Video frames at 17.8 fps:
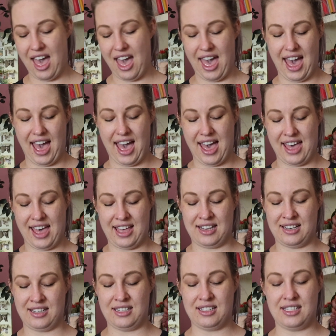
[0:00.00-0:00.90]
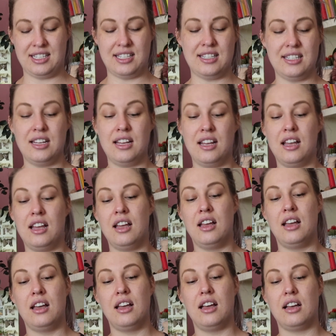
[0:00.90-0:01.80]
And,
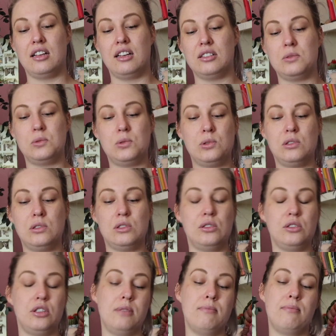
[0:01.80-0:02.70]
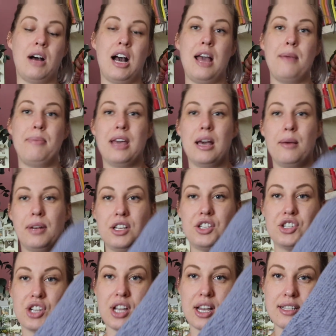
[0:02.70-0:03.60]
oh, you might be able to
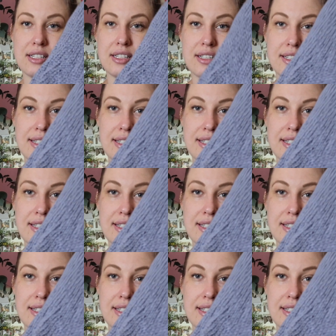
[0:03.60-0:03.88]
just